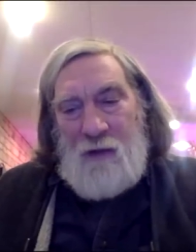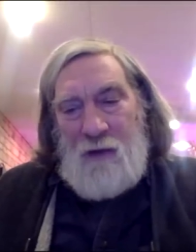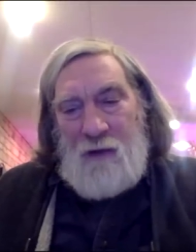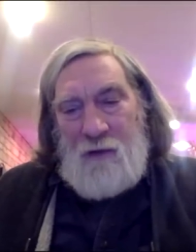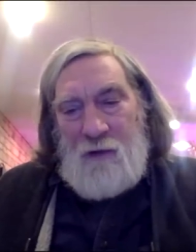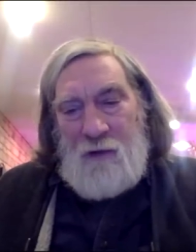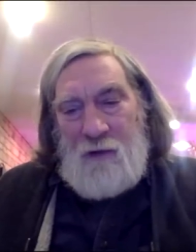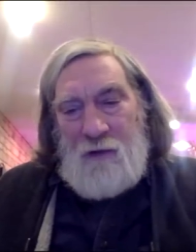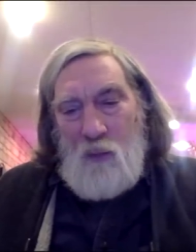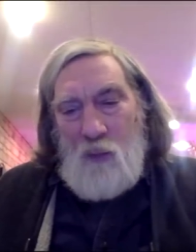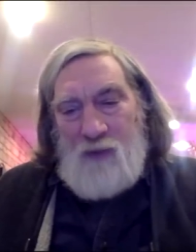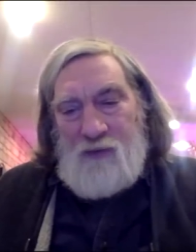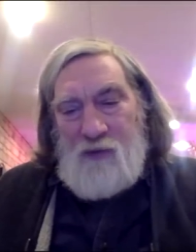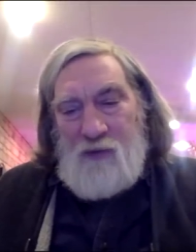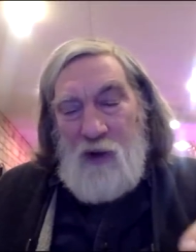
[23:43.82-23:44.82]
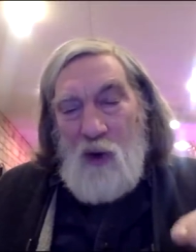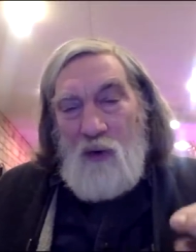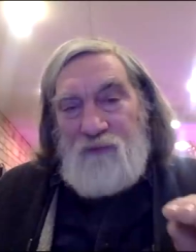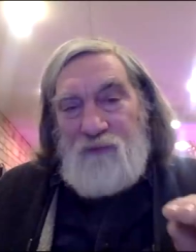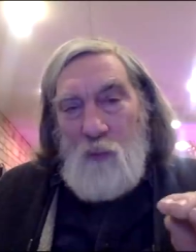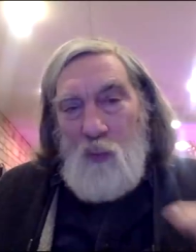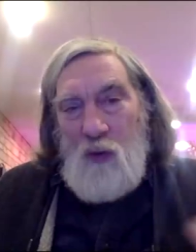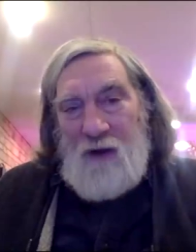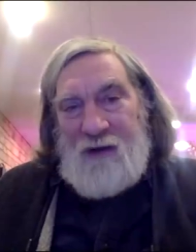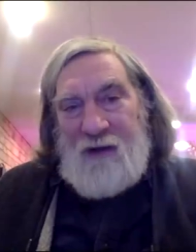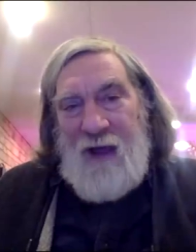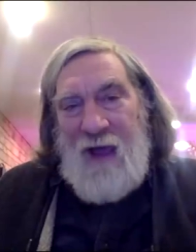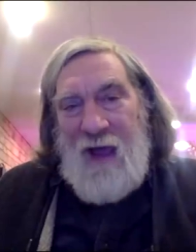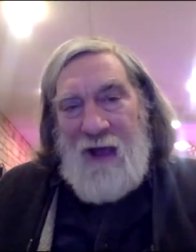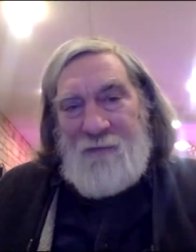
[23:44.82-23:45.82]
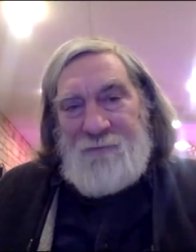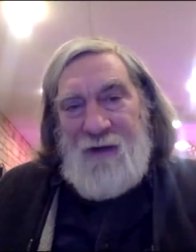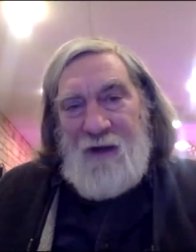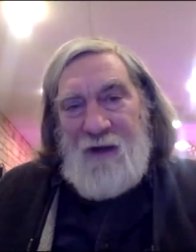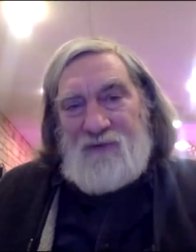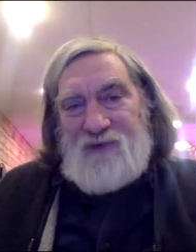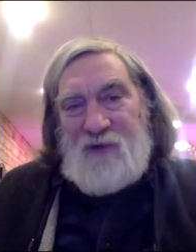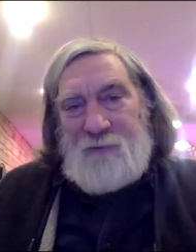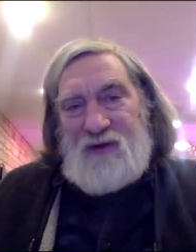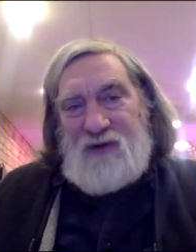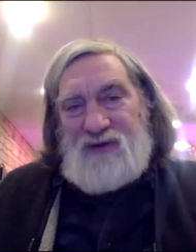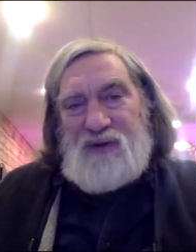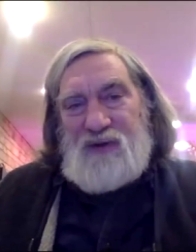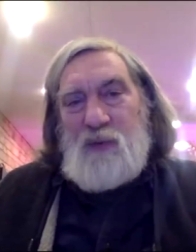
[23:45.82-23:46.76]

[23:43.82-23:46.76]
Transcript: uh, when you go from one and a half ounce